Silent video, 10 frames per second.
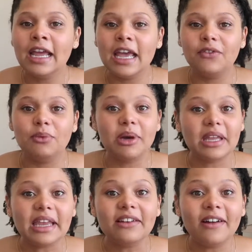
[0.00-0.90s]
If you put
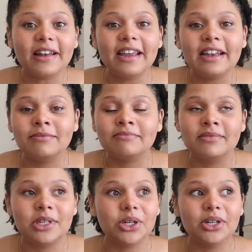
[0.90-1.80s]
heat on it,
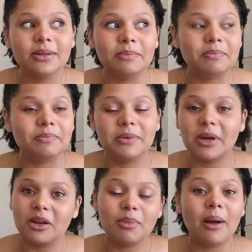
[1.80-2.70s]
you're
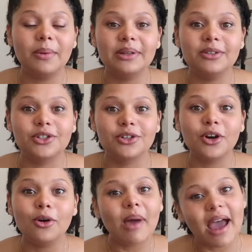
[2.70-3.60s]
gonna probably lose your
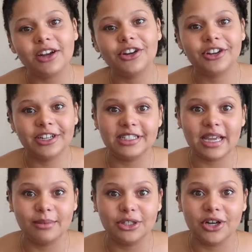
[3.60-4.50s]
curl pattern, you're gonna
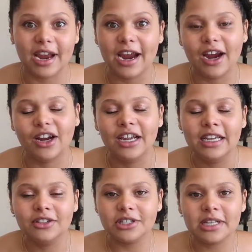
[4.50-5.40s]
damage your hair.
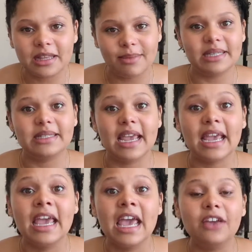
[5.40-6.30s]
It's just not the best thing.